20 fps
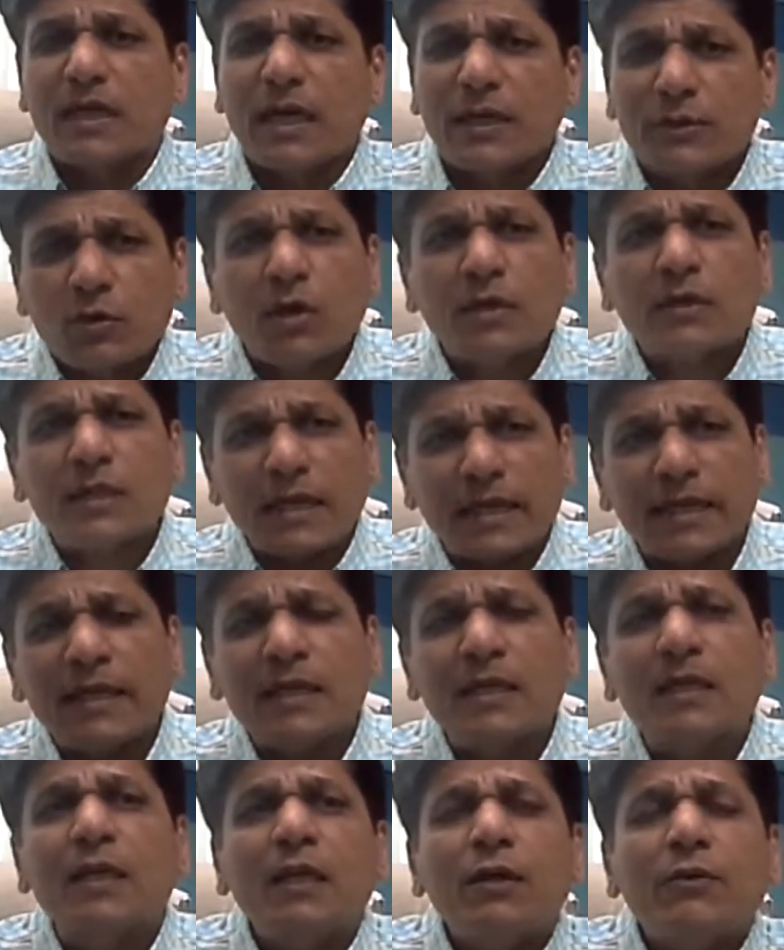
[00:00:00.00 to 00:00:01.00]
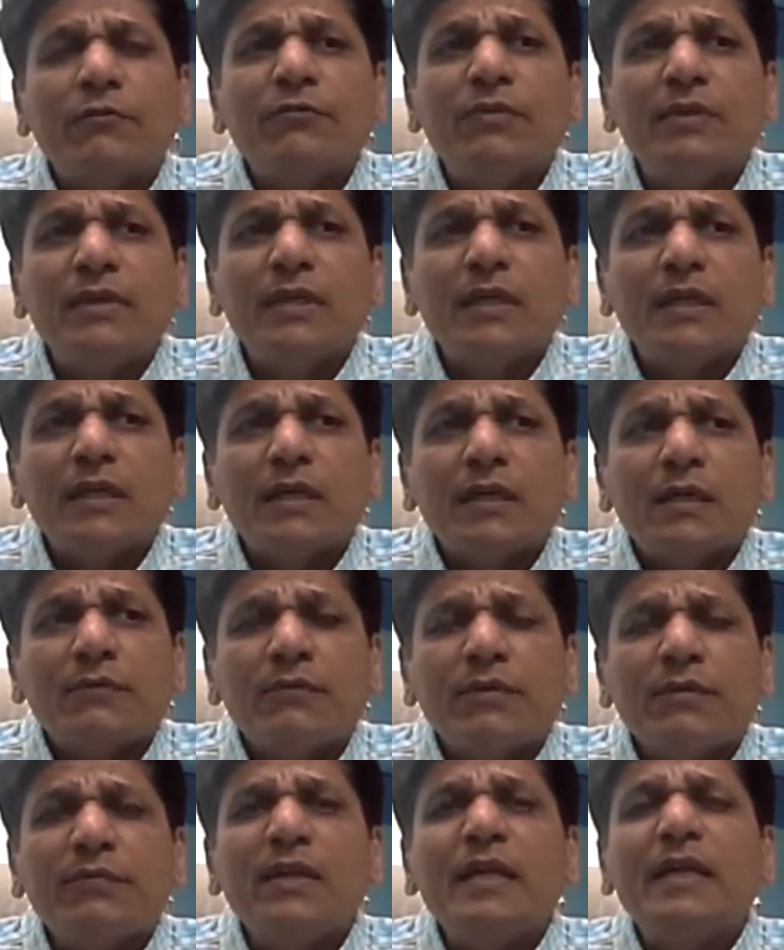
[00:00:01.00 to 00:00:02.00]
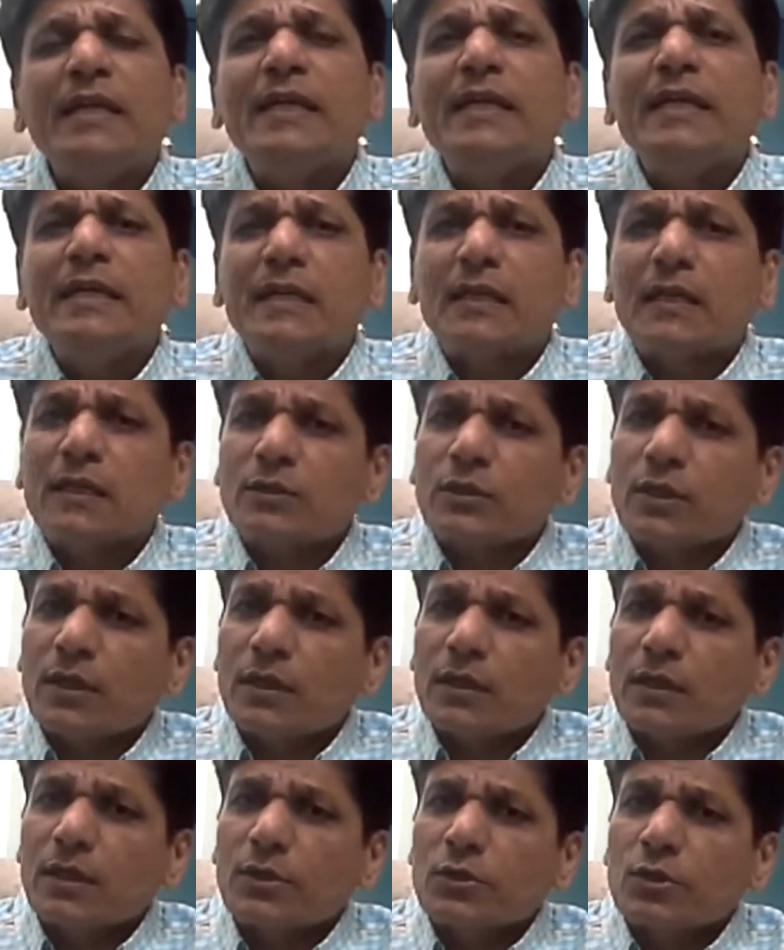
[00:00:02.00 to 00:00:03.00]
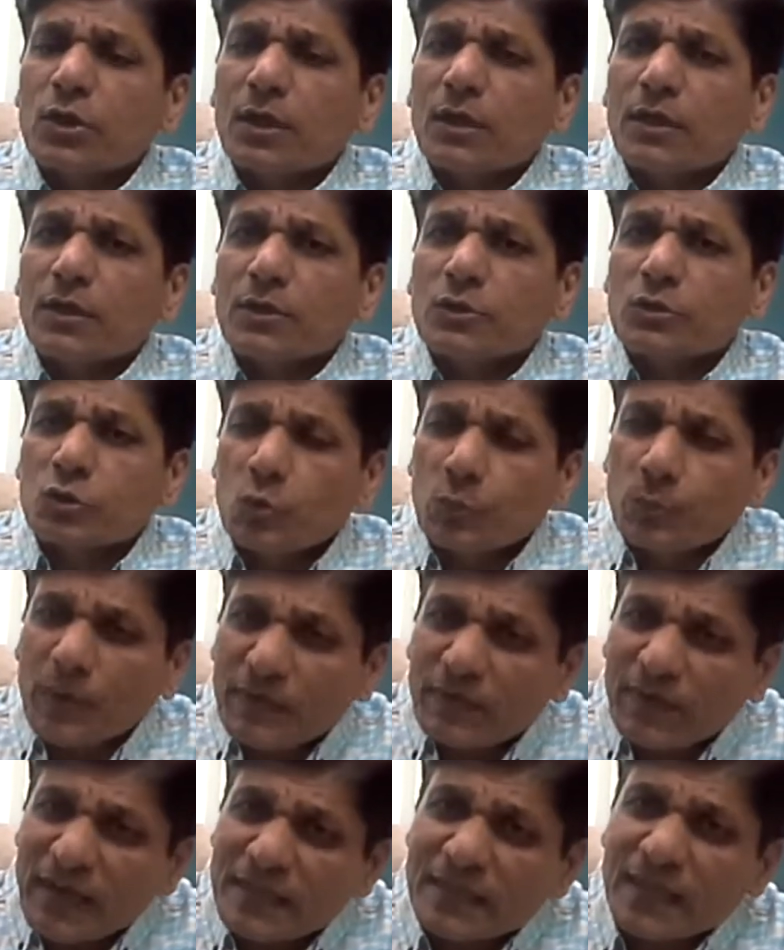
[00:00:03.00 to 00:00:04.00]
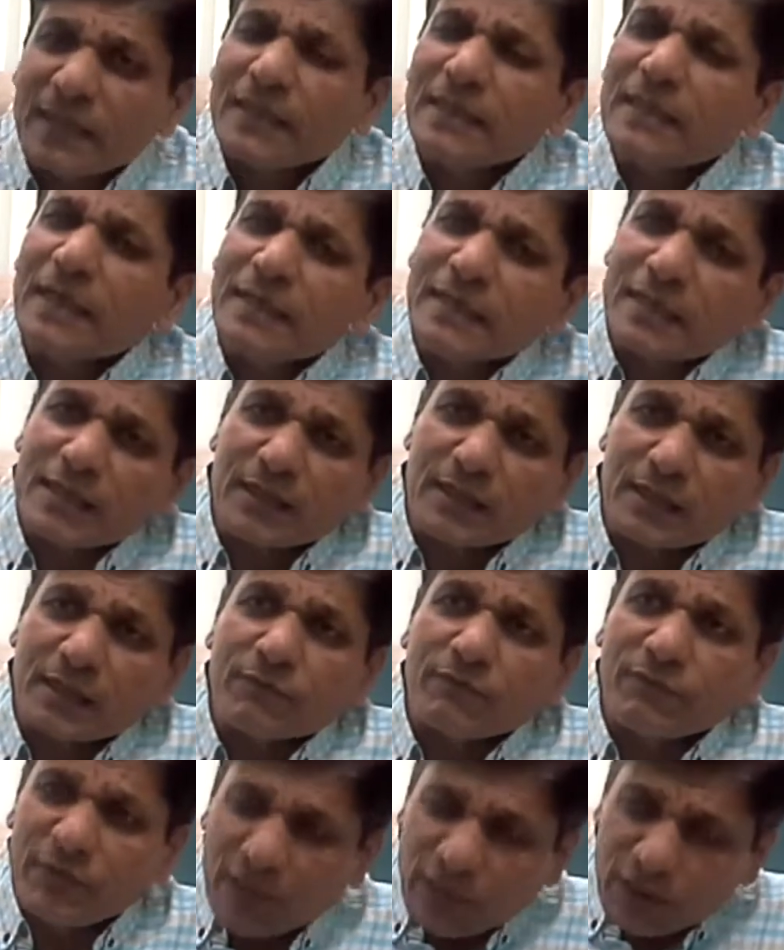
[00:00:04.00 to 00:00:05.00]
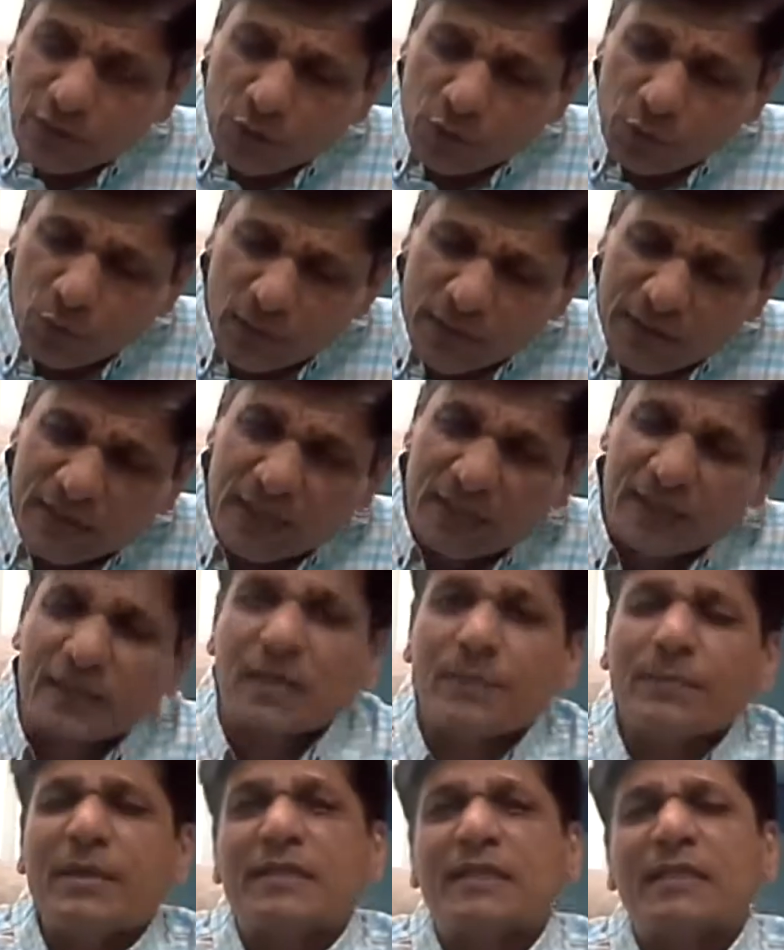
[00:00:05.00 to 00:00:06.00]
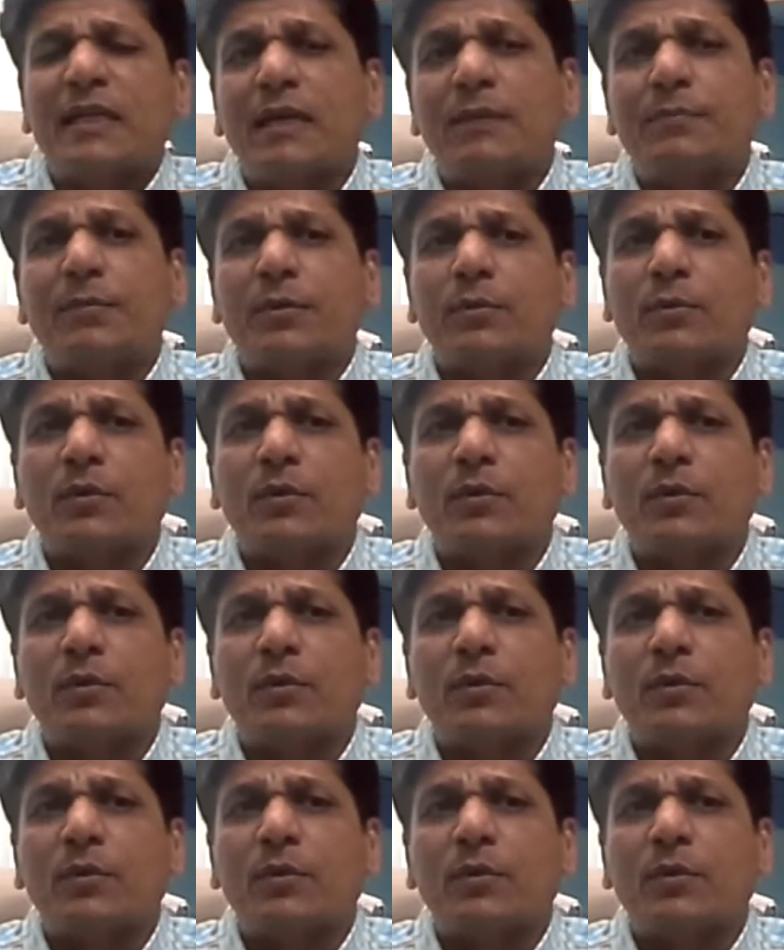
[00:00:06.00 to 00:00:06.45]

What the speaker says: I thought, again, we will need a supervisory entity within the UN system itself,